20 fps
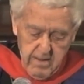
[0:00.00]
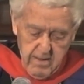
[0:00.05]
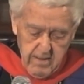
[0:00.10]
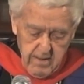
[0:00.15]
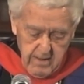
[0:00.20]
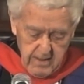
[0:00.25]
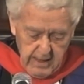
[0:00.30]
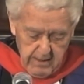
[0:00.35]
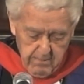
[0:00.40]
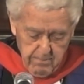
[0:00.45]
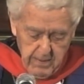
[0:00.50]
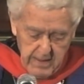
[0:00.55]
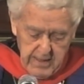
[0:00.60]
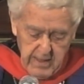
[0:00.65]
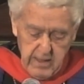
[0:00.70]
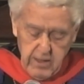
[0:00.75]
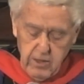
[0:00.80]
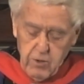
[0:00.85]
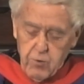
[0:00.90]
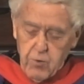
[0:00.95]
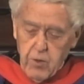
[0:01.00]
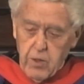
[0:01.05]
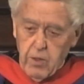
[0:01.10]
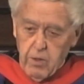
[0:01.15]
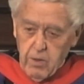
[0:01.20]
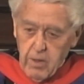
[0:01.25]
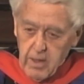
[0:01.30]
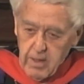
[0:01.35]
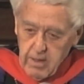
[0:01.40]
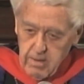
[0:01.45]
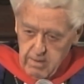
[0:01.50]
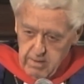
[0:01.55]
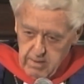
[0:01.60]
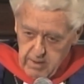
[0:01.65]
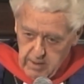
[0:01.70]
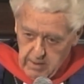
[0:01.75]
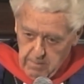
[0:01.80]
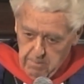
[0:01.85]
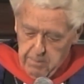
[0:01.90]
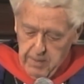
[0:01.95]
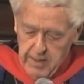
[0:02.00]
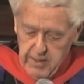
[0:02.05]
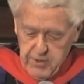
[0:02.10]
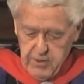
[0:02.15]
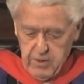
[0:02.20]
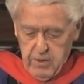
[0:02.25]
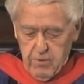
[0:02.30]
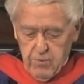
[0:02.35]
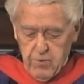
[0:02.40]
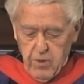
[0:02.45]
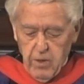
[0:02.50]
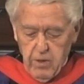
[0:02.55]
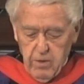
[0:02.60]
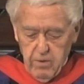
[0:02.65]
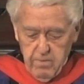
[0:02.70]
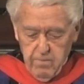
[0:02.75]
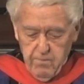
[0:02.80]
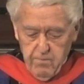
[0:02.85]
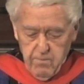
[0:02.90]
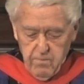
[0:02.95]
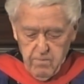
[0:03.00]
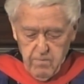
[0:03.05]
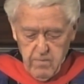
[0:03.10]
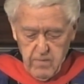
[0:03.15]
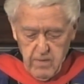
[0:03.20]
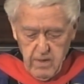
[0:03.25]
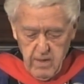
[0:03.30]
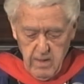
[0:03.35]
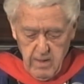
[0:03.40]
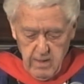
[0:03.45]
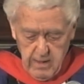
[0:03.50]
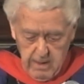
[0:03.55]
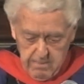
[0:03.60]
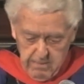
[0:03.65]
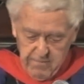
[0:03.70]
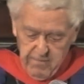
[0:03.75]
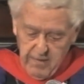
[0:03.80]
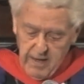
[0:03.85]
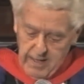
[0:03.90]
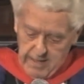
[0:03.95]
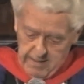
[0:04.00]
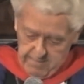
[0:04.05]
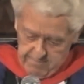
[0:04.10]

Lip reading: get better control, impulse control. Number 5,